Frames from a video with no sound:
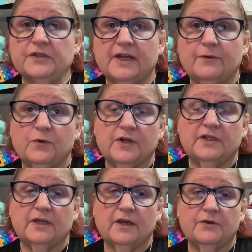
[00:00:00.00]
that I wanted
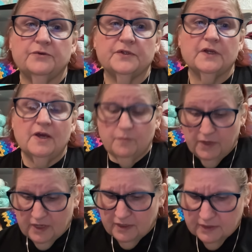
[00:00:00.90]
to use
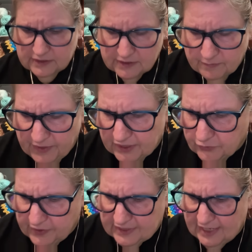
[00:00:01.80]
because Big
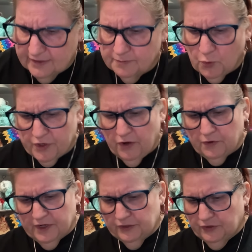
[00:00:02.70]
Twist has more
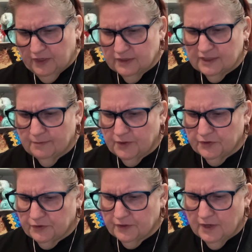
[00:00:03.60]
yardage than some
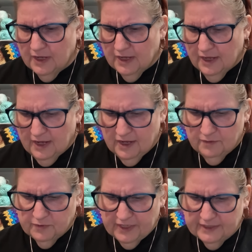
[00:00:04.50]
other
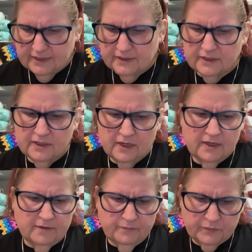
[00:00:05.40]
places.
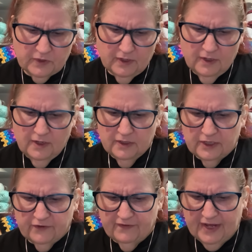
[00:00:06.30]

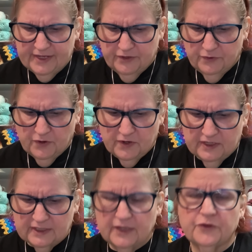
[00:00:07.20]
Their value yarn
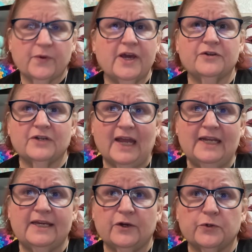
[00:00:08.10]
is
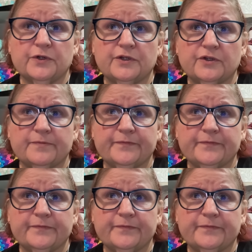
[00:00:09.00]
380 yards.